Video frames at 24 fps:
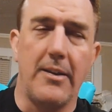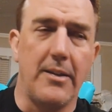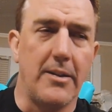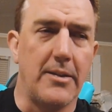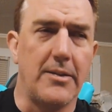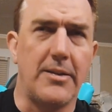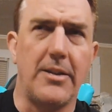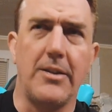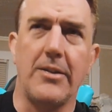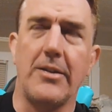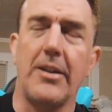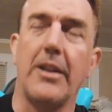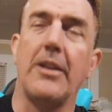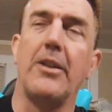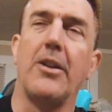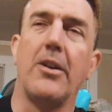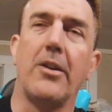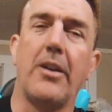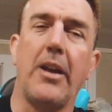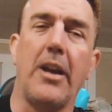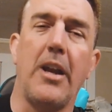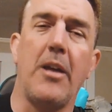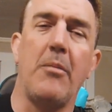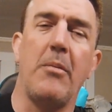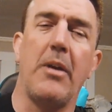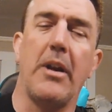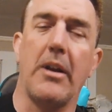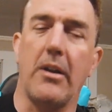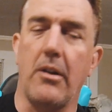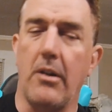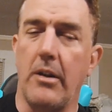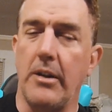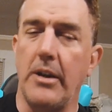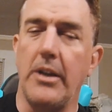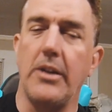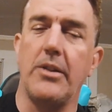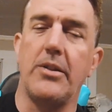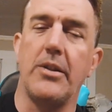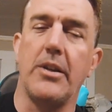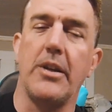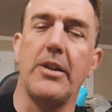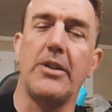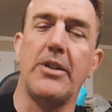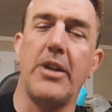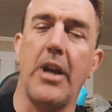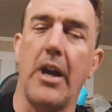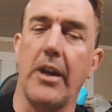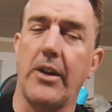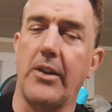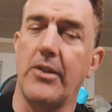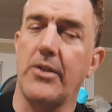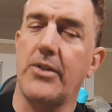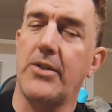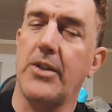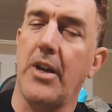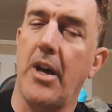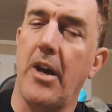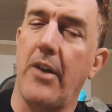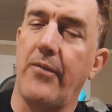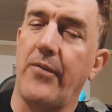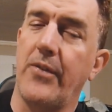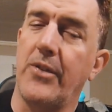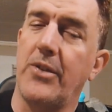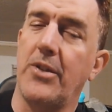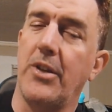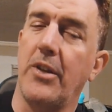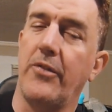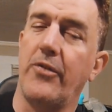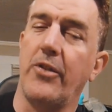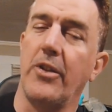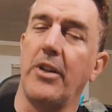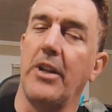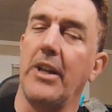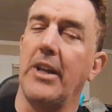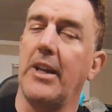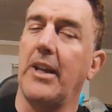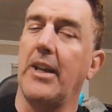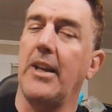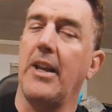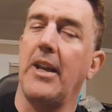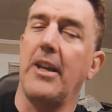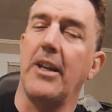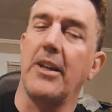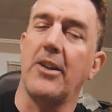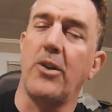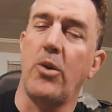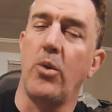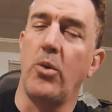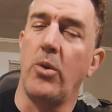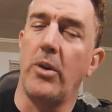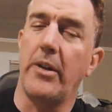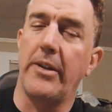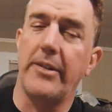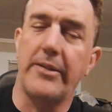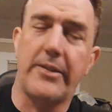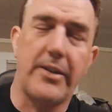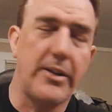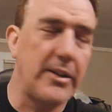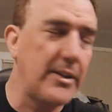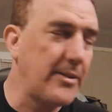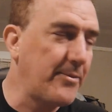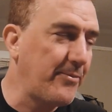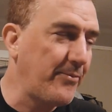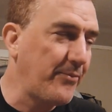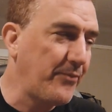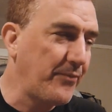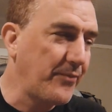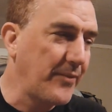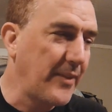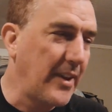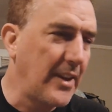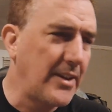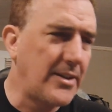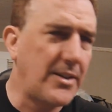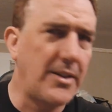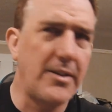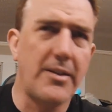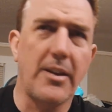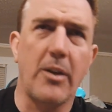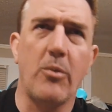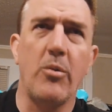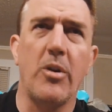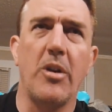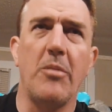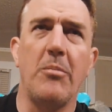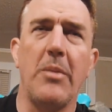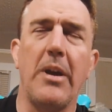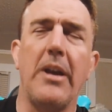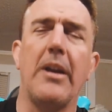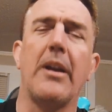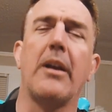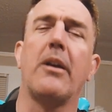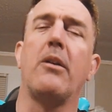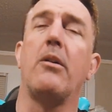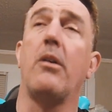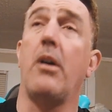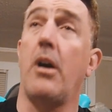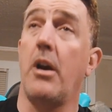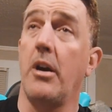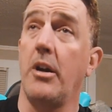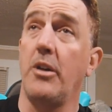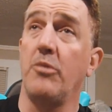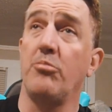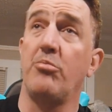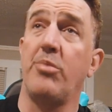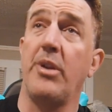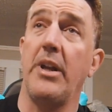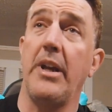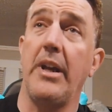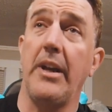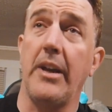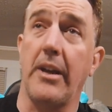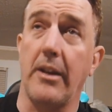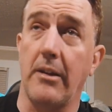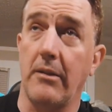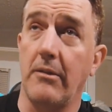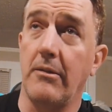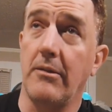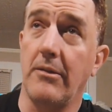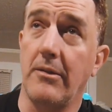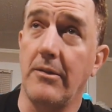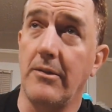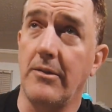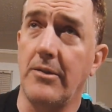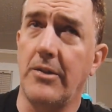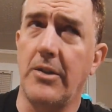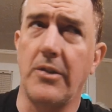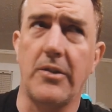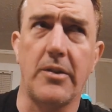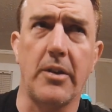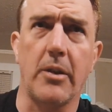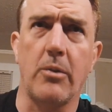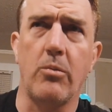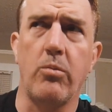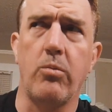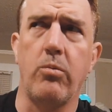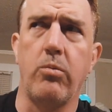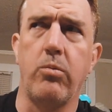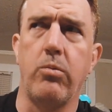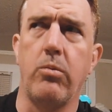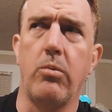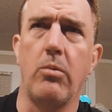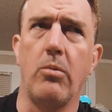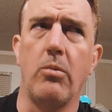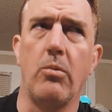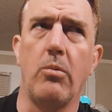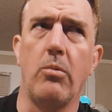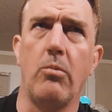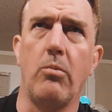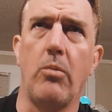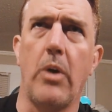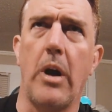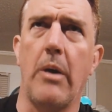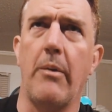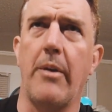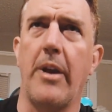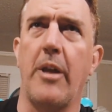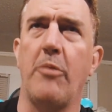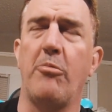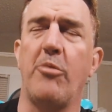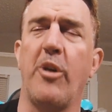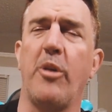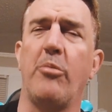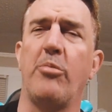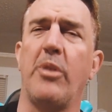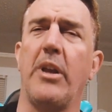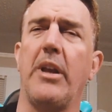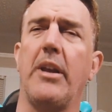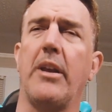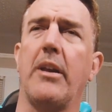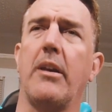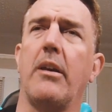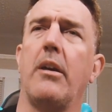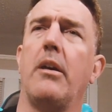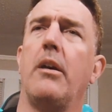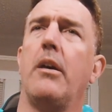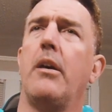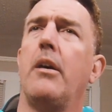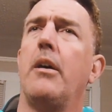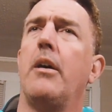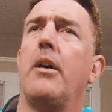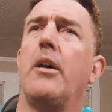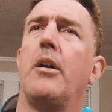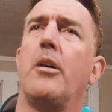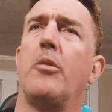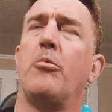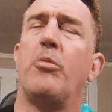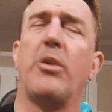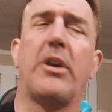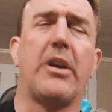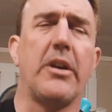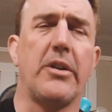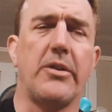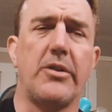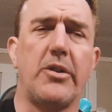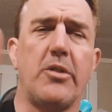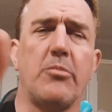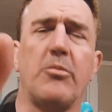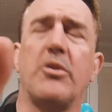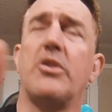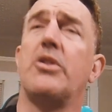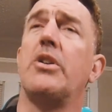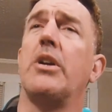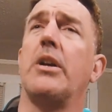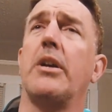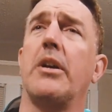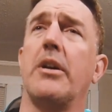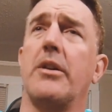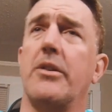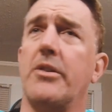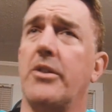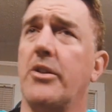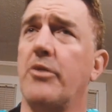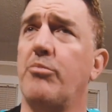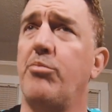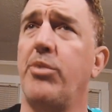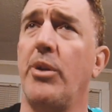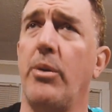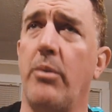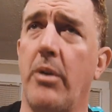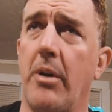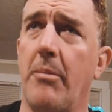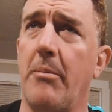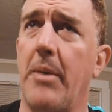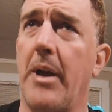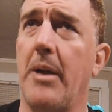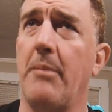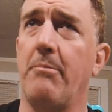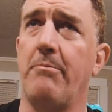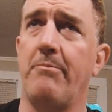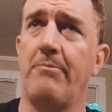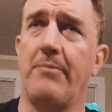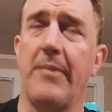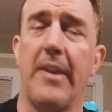And she's like looking at me. I go, I need you to check yourself and see if you're leaking any coolant. And she's like, what do you mean? I go, are you bleeding? She's like, why would I be bleeding? Because your machine gun just blew up, ma'am.